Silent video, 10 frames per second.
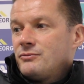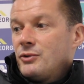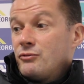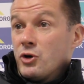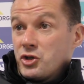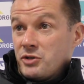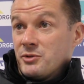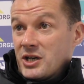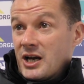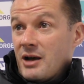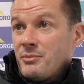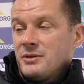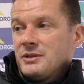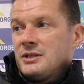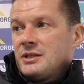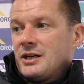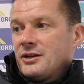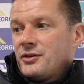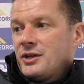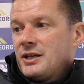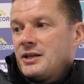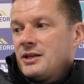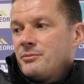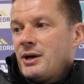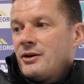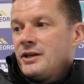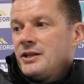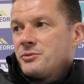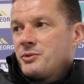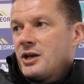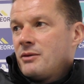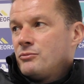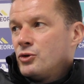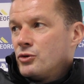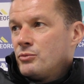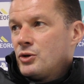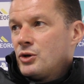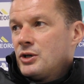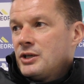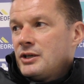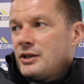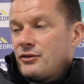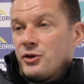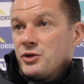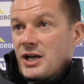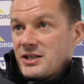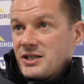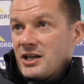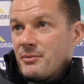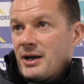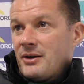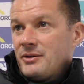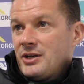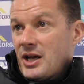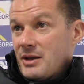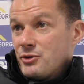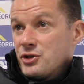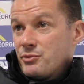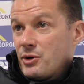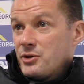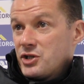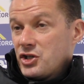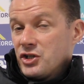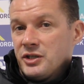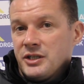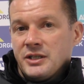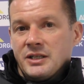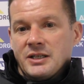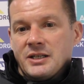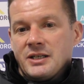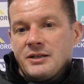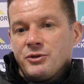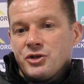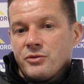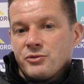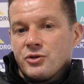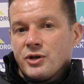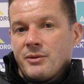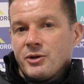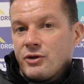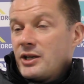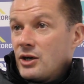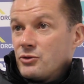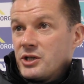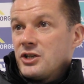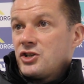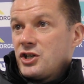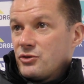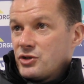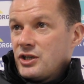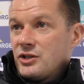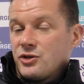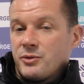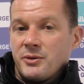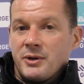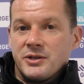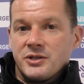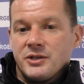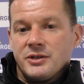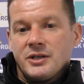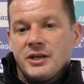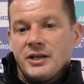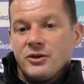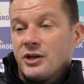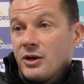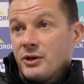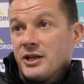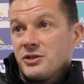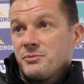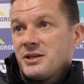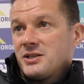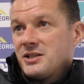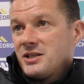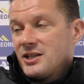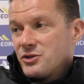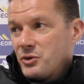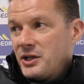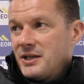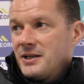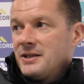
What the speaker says: We've watched him as a club, and I think Barry has become more and more enthusiastic about, you know, him as a proposition. We saw him score a couple of great goals against Chelsea at 21s, and he got a goal against Man City this week.